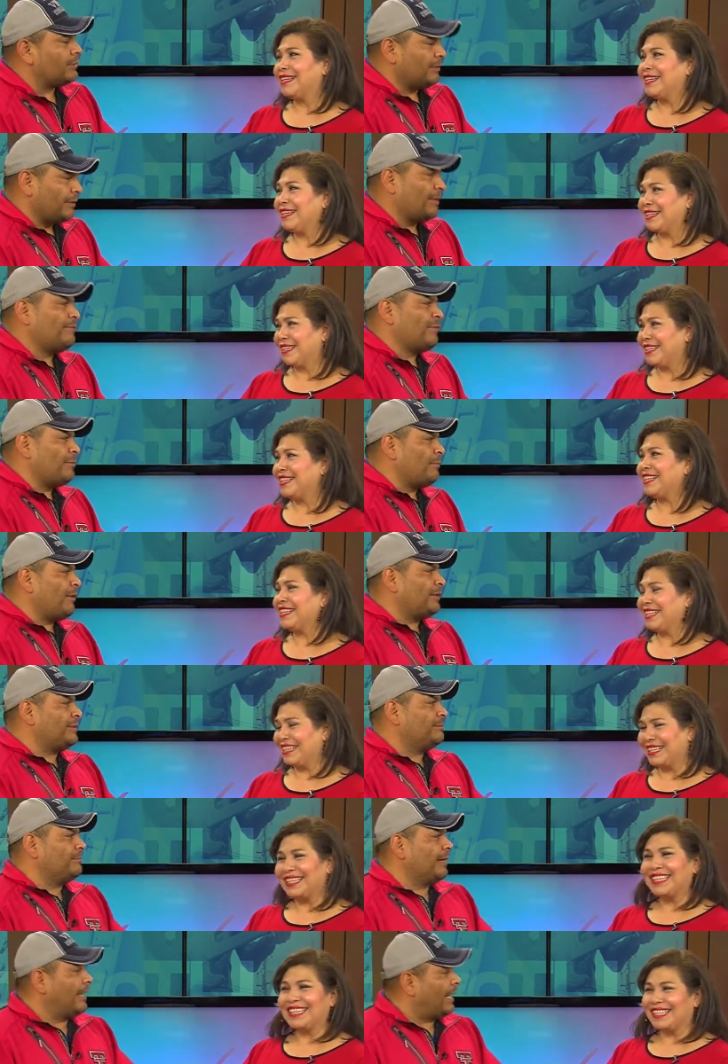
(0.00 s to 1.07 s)
Speaker 1: still looking for a marching
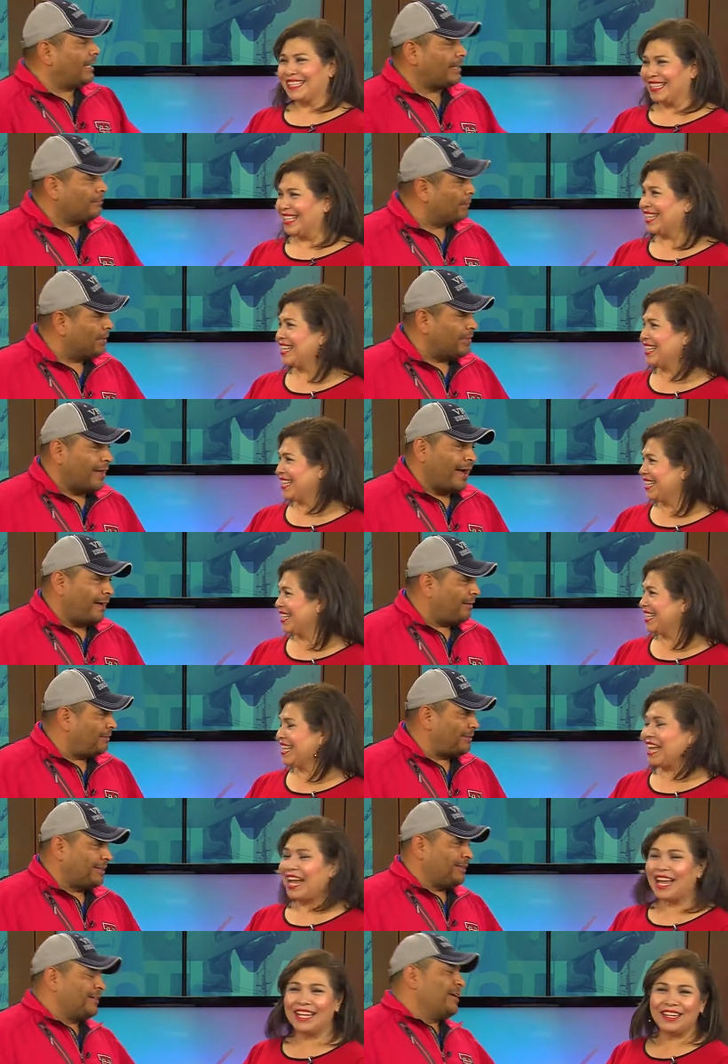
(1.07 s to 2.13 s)
band. I could be that. I'm
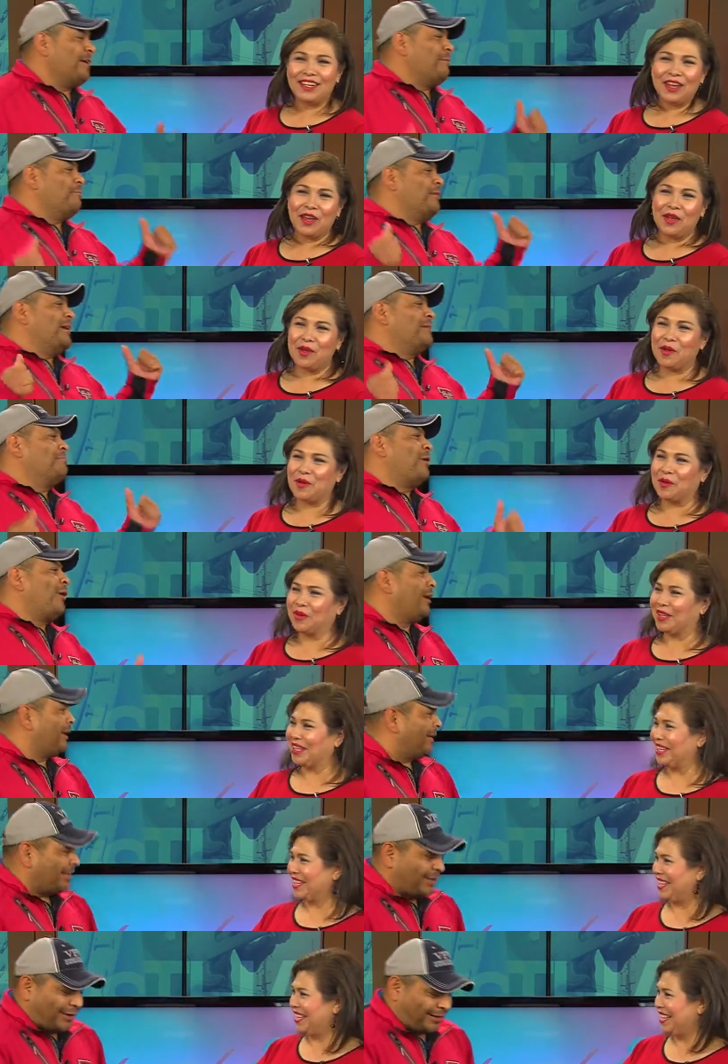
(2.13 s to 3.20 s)
telling you, me and Marley
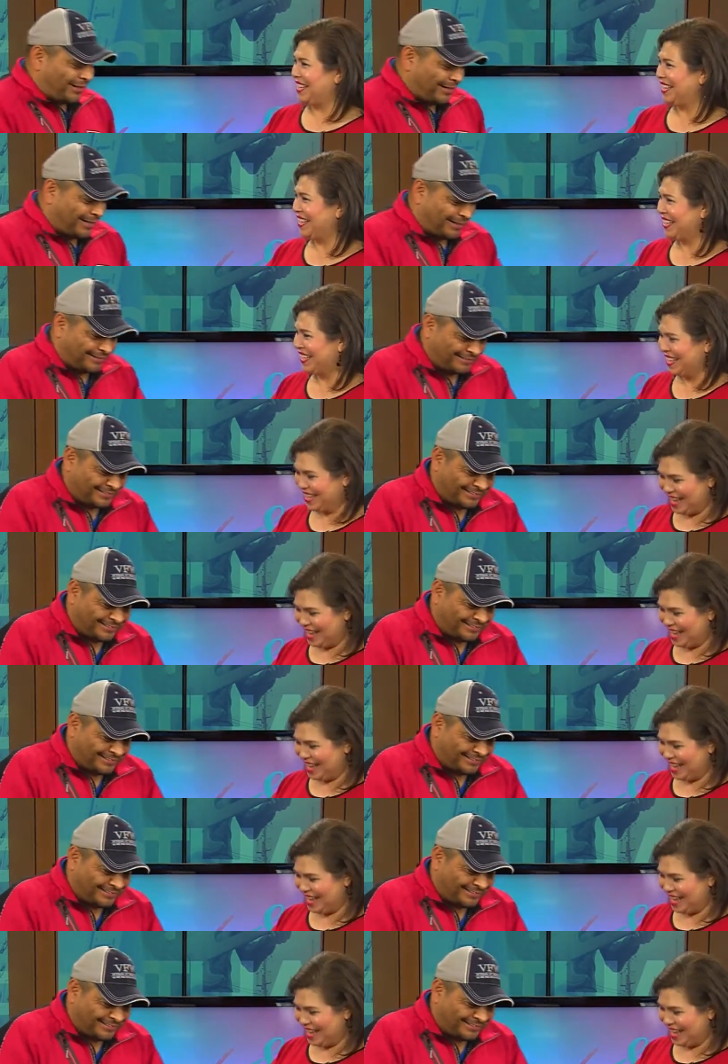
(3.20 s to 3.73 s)
can knock it out.